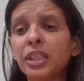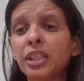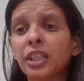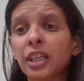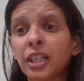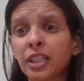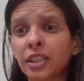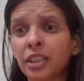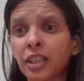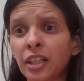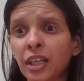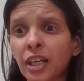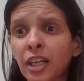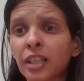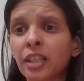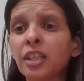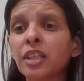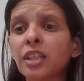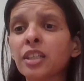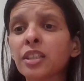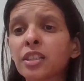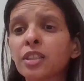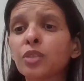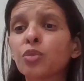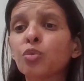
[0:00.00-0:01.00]
Radharani
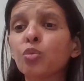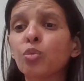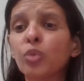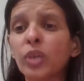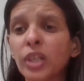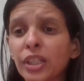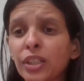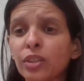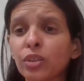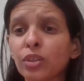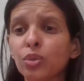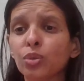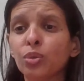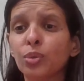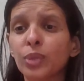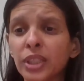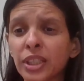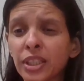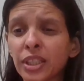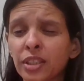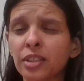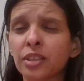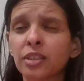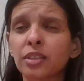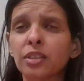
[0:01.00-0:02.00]
is the one who
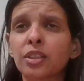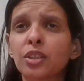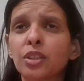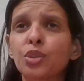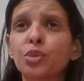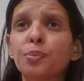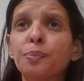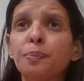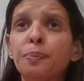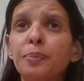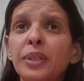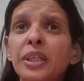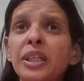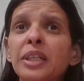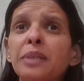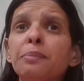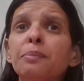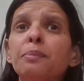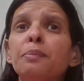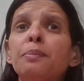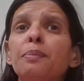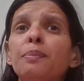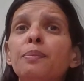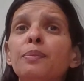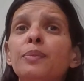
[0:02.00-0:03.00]
is the
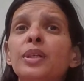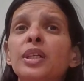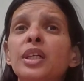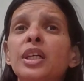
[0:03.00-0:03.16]
supreme